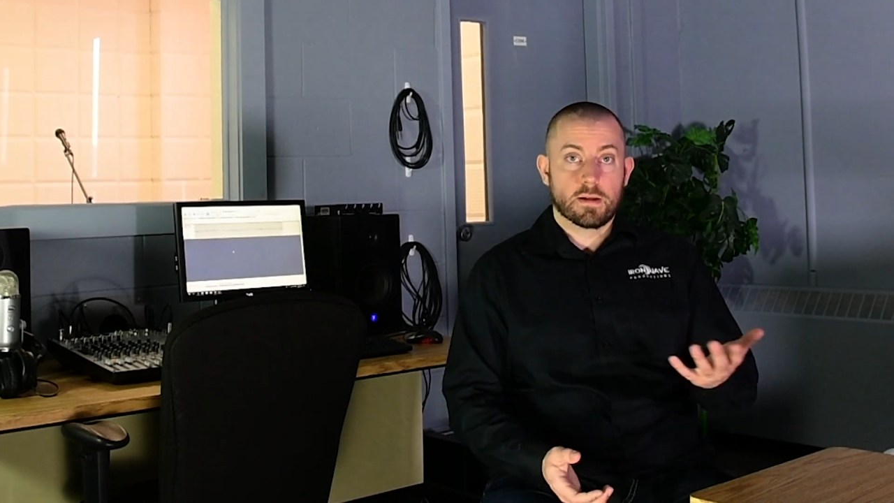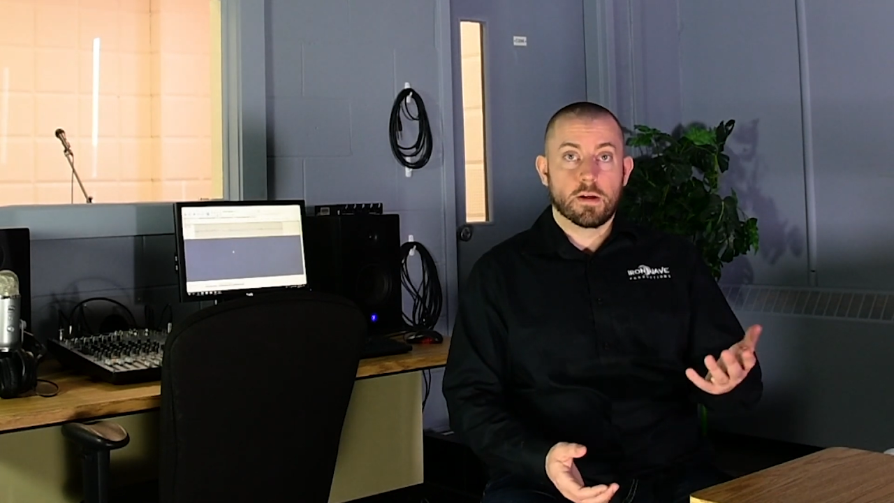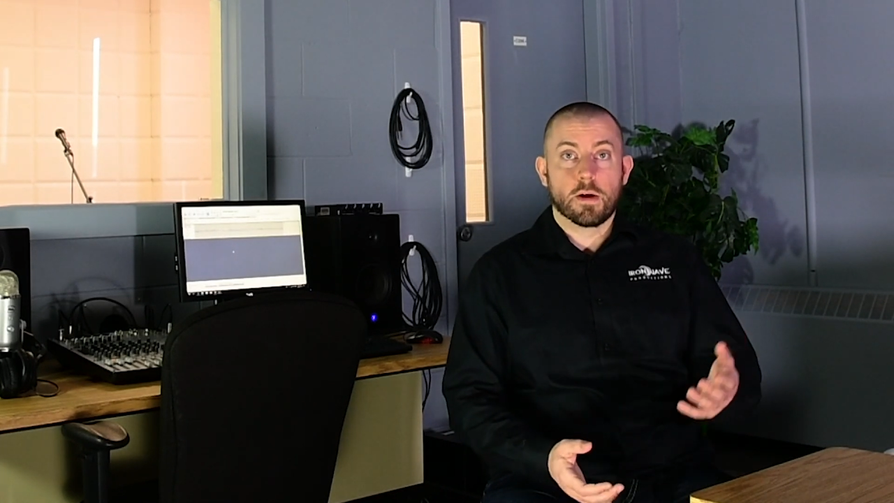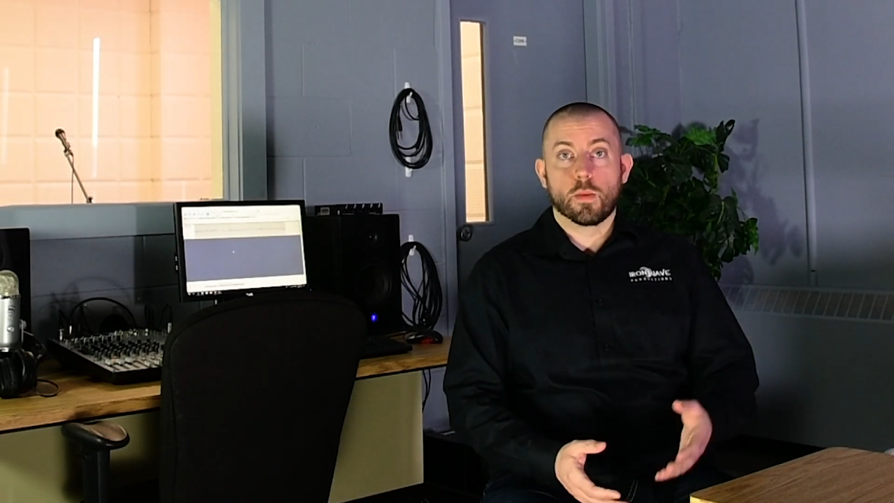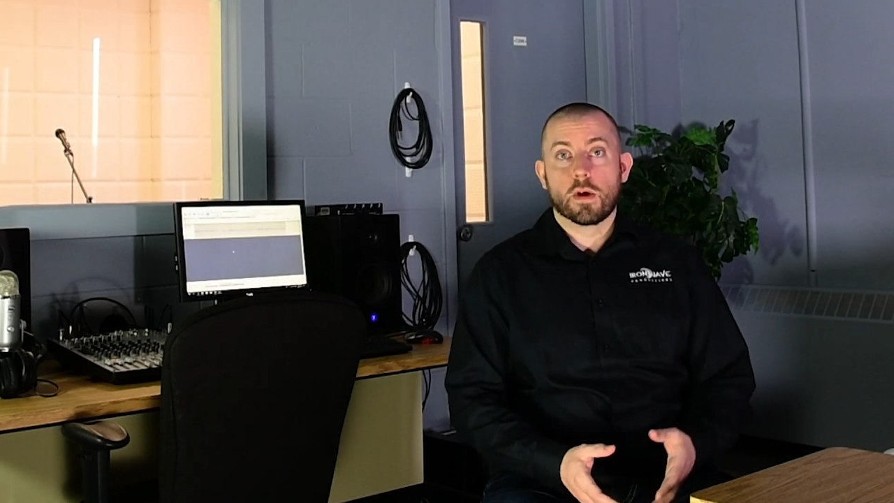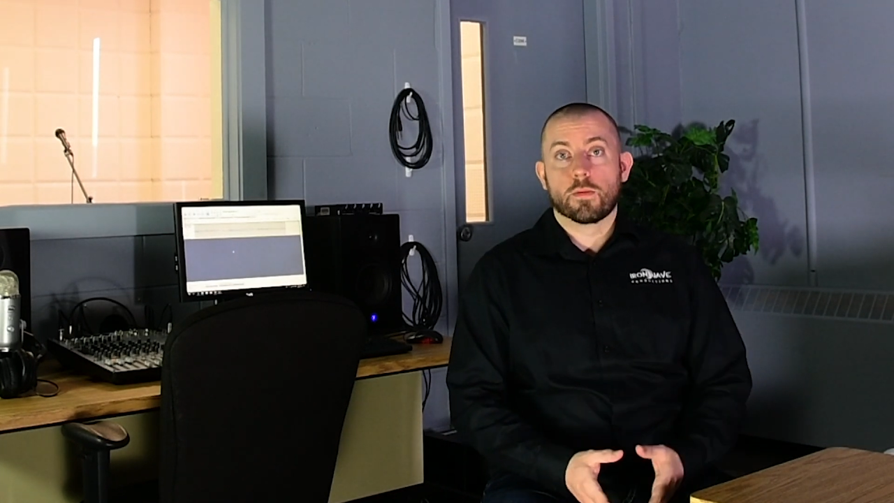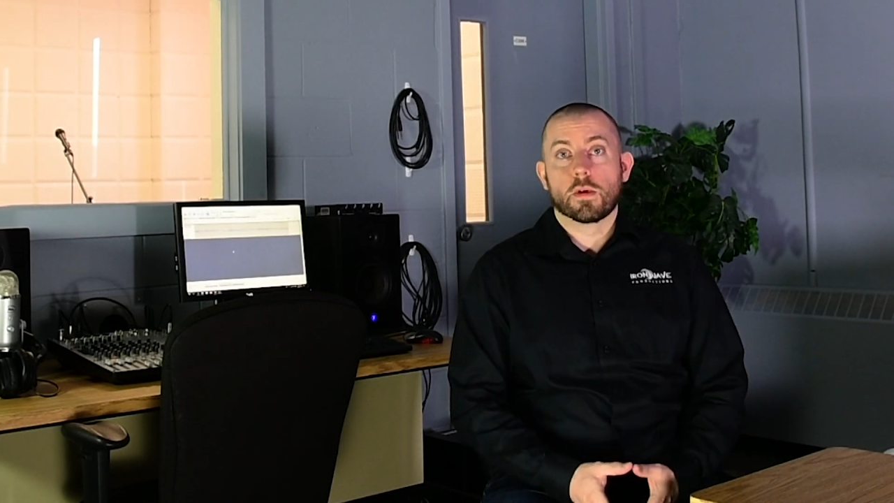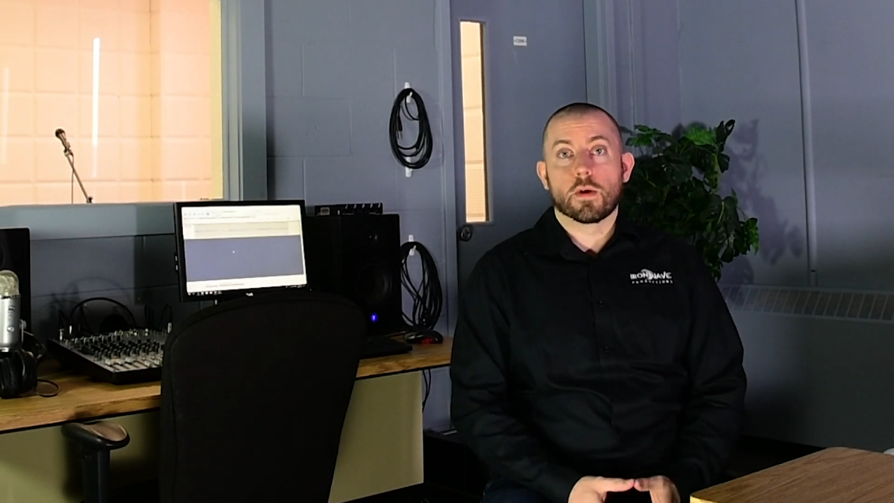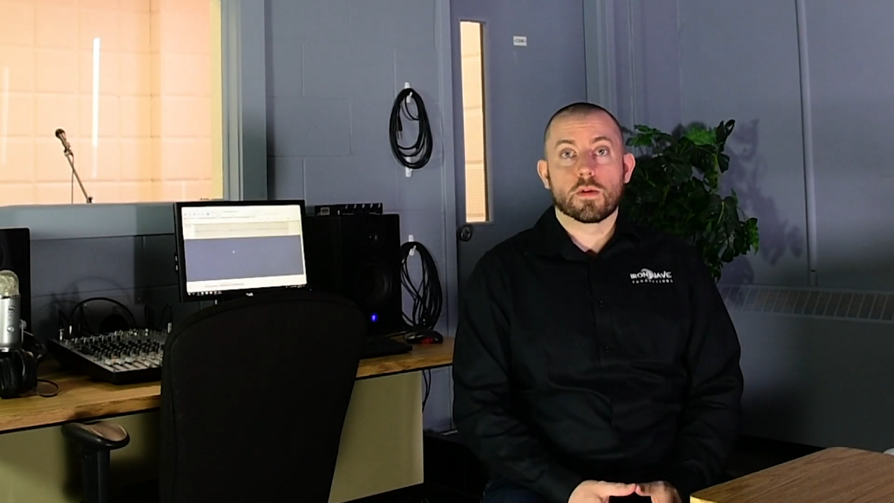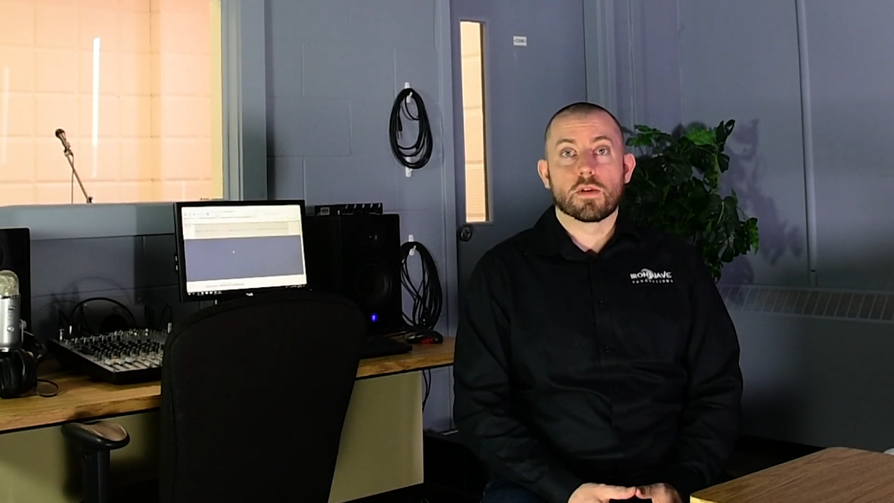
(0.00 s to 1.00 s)
at Ironwave
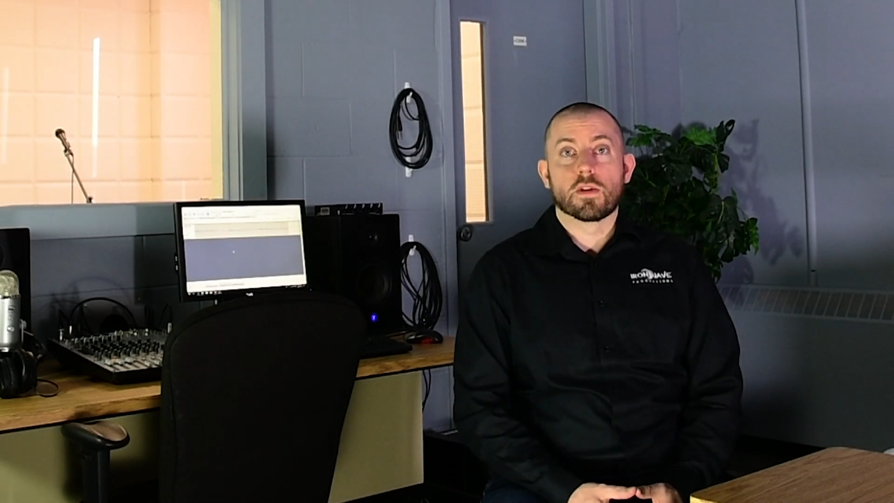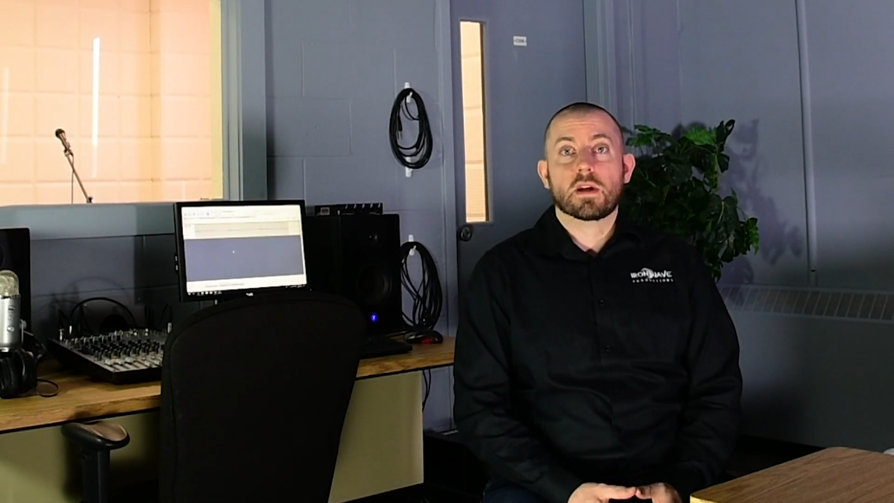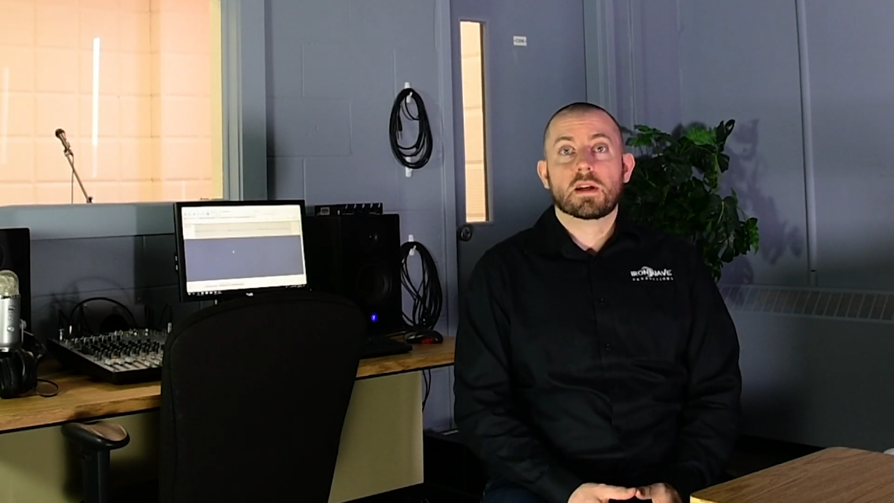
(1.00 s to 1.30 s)
Productions,